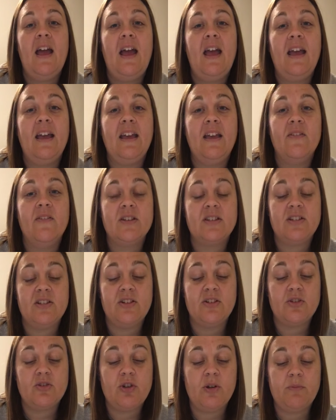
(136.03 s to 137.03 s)
and give us a
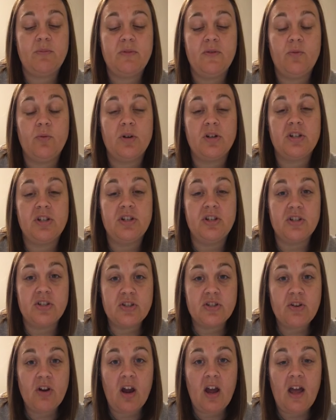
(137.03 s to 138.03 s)
descriptive word to
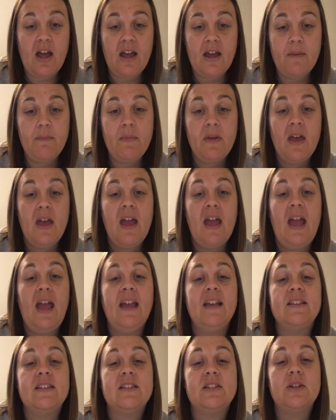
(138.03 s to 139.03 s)
describe.
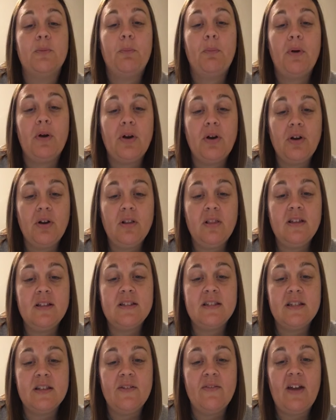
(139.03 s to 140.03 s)
A
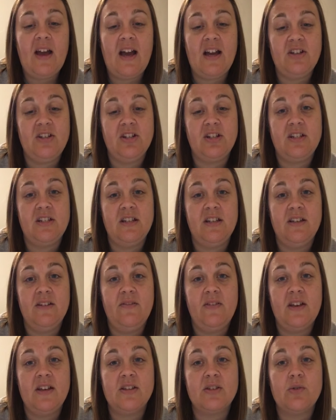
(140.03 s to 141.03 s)
superlative
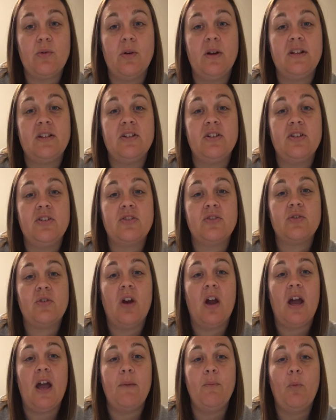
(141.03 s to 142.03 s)
adjective is going to
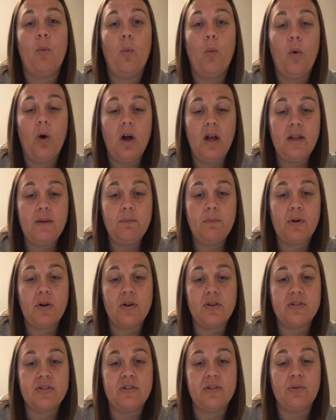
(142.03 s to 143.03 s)
describe one
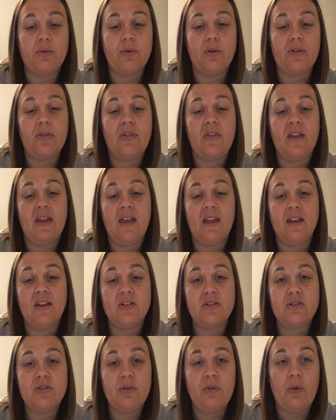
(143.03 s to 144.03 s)
person or
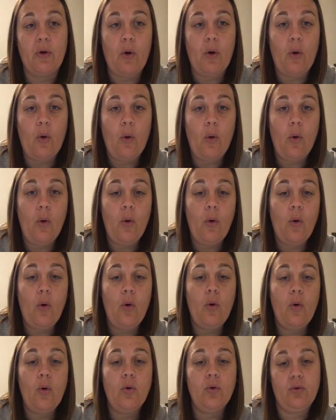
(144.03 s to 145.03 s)
thing to the
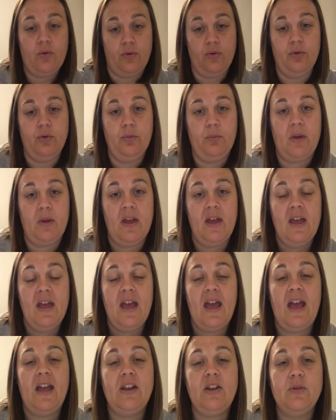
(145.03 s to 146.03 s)
whole group
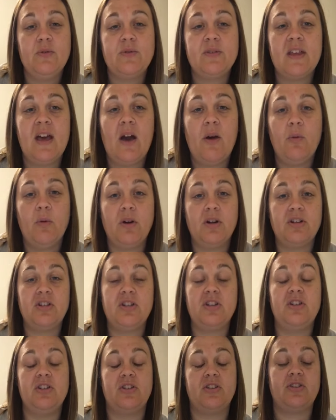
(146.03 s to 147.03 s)
and use that word
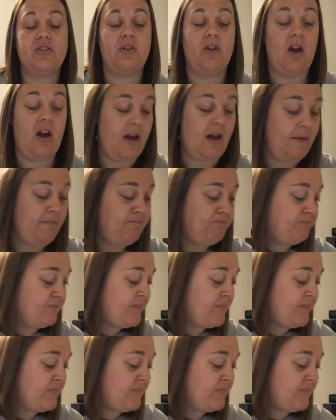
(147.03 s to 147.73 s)
to describe.